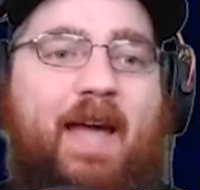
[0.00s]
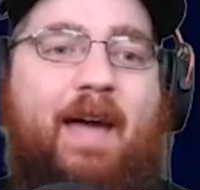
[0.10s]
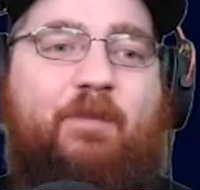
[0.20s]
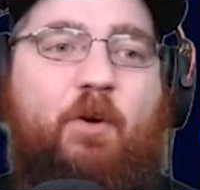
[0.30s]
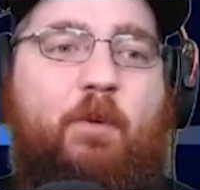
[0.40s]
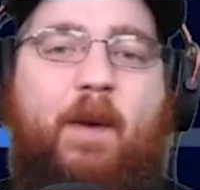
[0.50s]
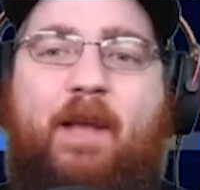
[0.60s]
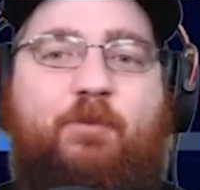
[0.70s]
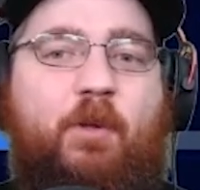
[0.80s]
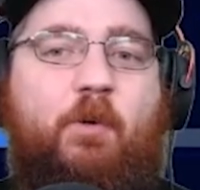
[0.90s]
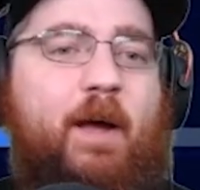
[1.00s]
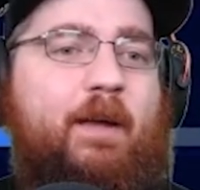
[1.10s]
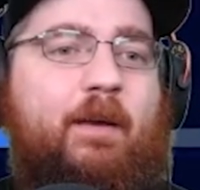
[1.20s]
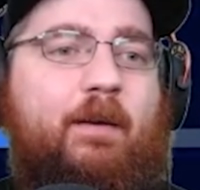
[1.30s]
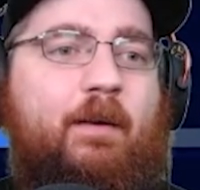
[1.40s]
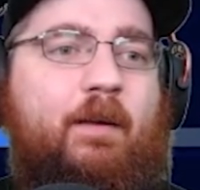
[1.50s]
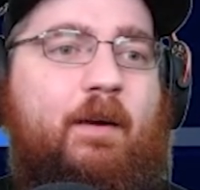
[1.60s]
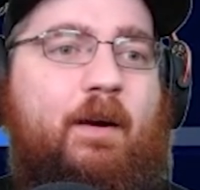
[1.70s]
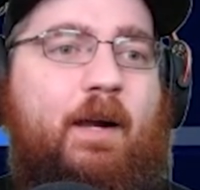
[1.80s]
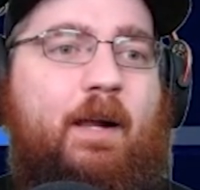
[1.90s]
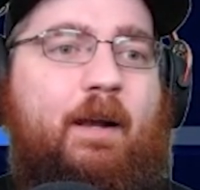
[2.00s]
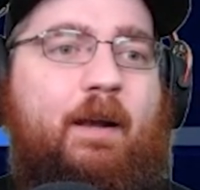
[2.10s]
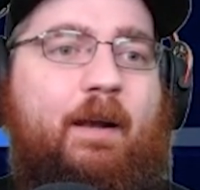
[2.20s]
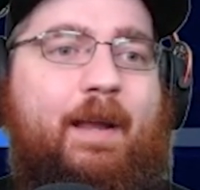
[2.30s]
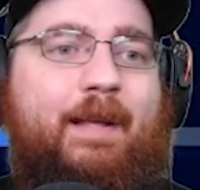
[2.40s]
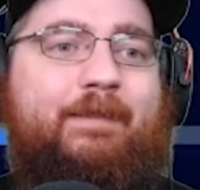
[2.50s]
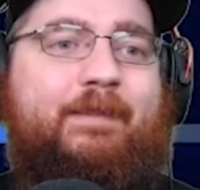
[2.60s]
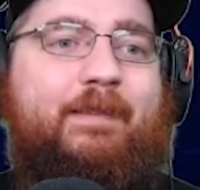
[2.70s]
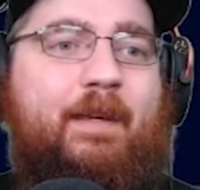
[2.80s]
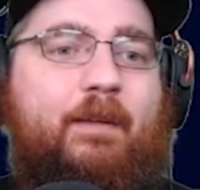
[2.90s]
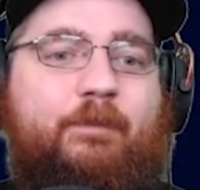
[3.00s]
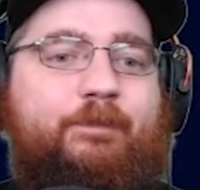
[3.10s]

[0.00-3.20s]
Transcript: I have to go to the pass real quick. Let's see it.